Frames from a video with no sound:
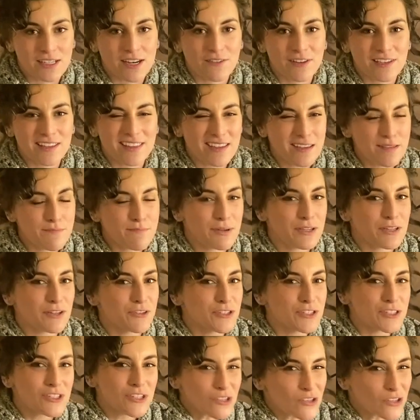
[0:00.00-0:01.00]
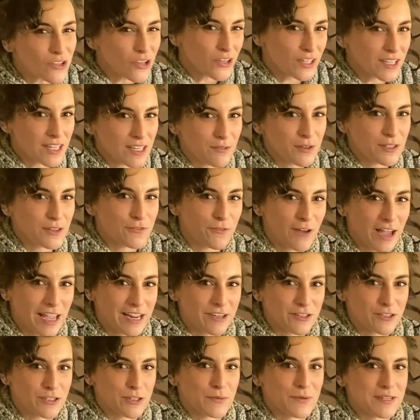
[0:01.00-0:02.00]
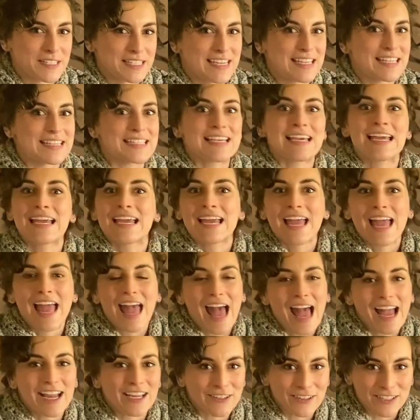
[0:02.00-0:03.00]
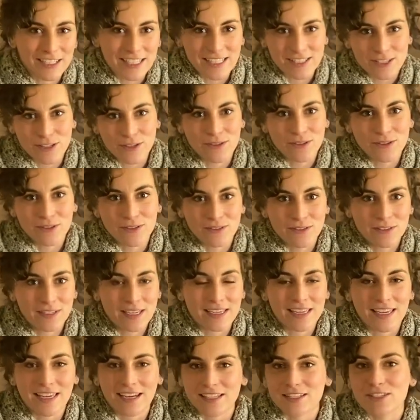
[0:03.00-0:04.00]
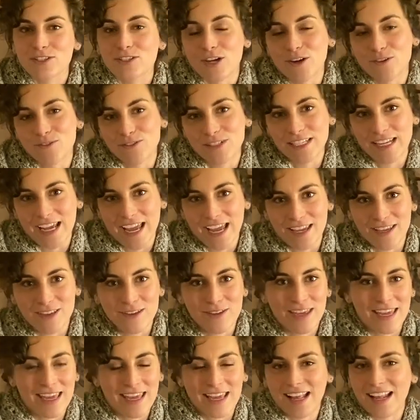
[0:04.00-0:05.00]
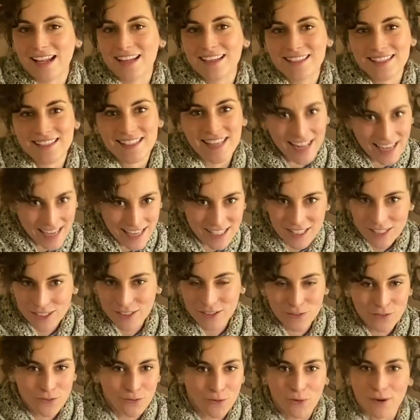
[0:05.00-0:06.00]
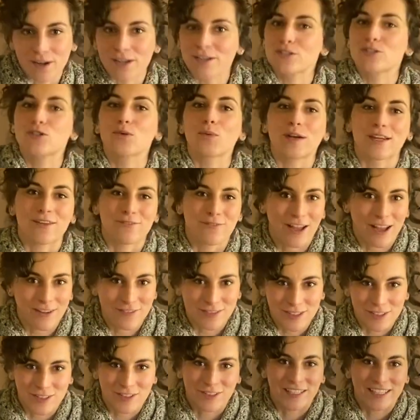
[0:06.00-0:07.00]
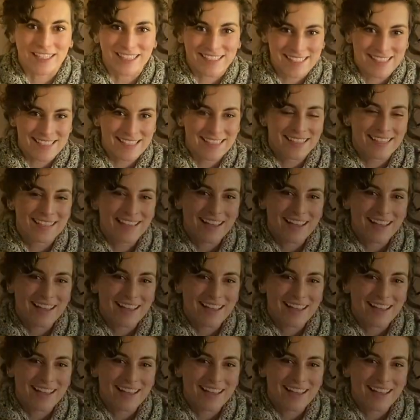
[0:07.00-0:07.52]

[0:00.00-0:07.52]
and everything, but you're still cooking with fire, so it wasn't as accurate as you can get a stove today. You can't set it to 425 degrees.